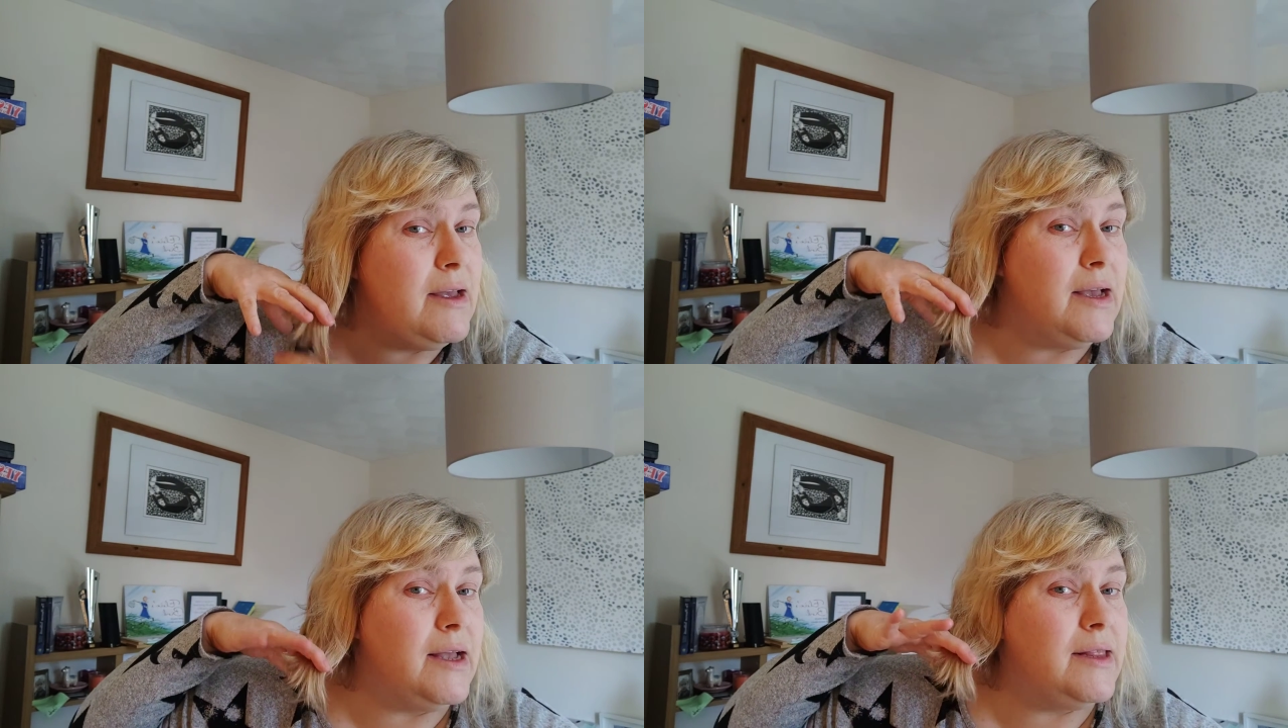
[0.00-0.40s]

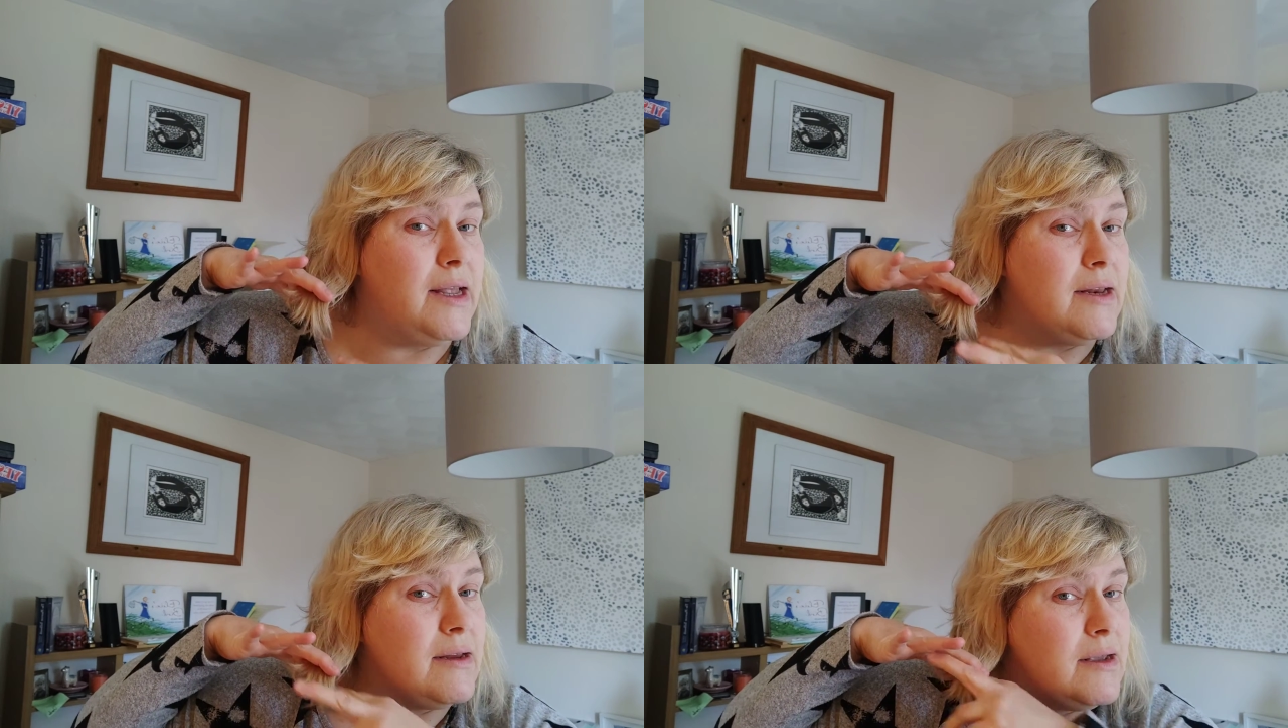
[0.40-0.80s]
and
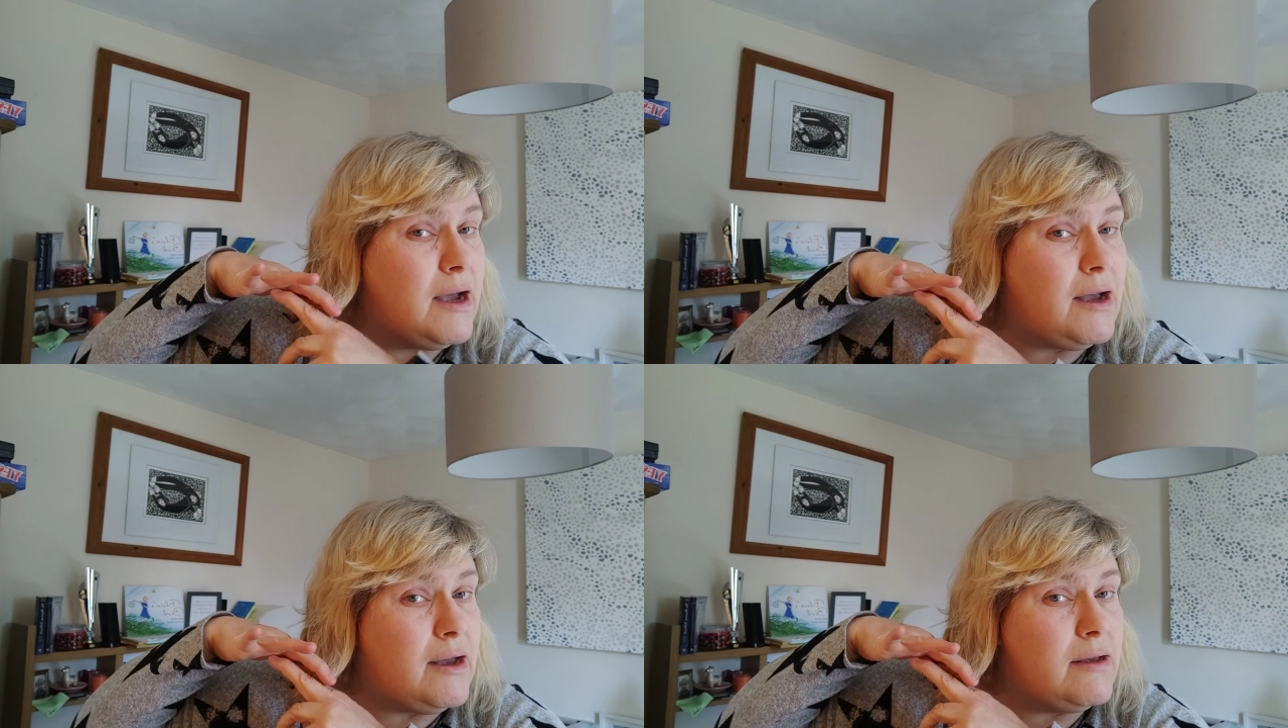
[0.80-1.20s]
then
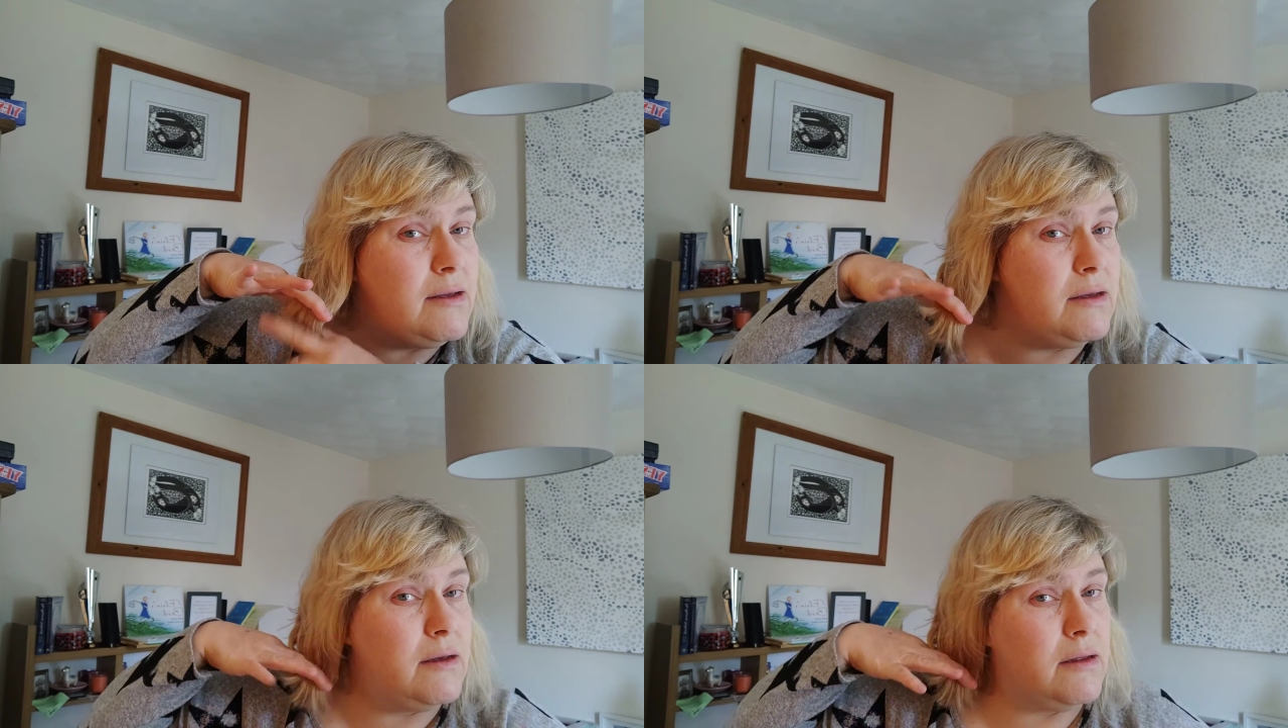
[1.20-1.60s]
cut,
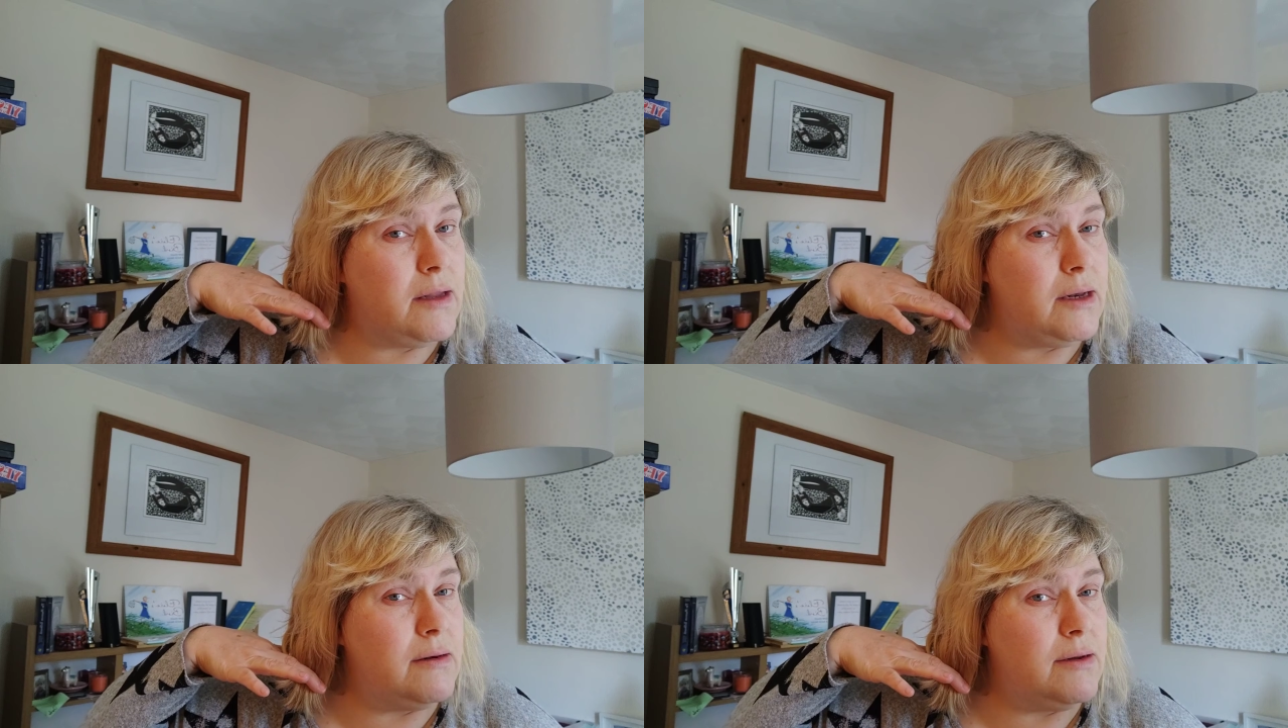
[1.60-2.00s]
and
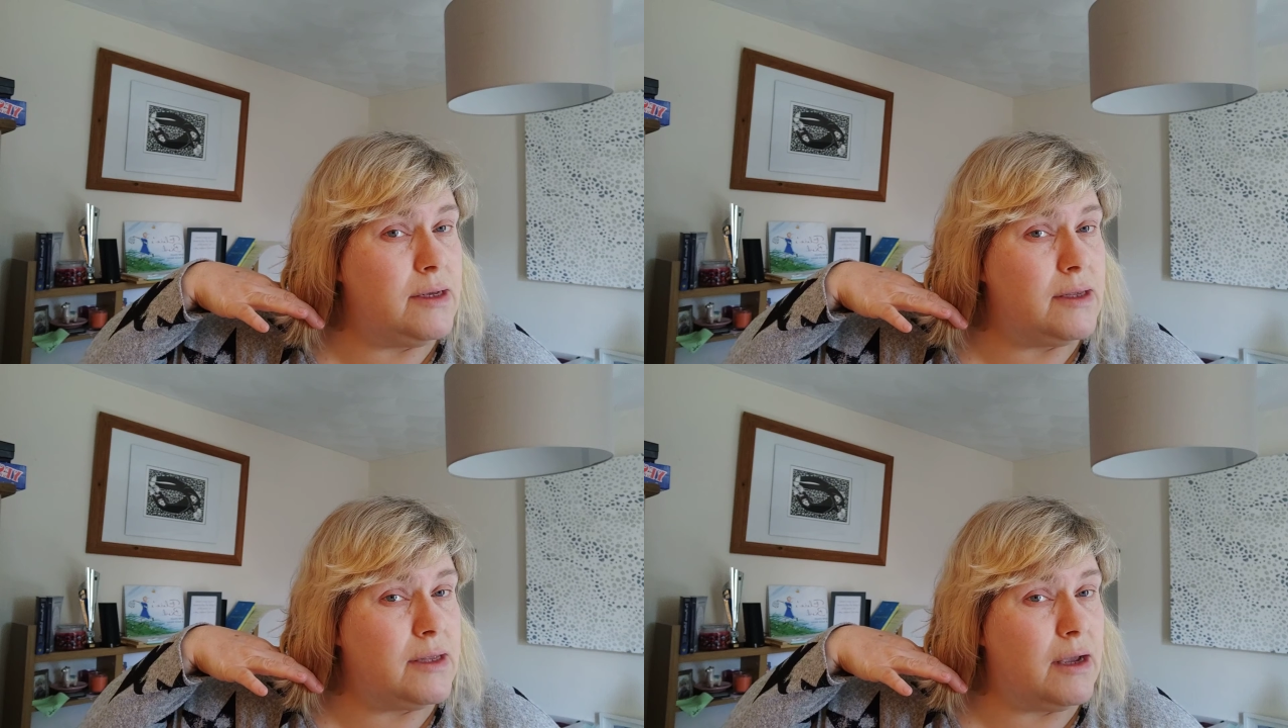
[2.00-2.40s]
then
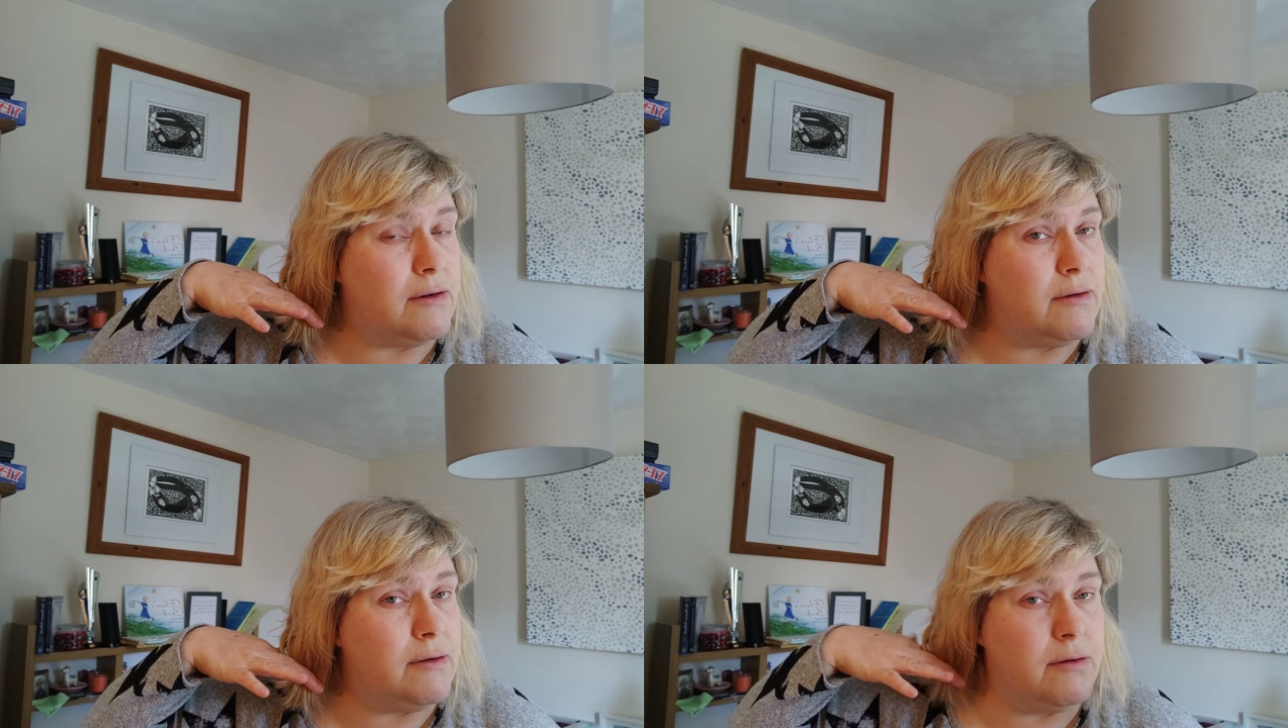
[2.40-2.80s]
it's done.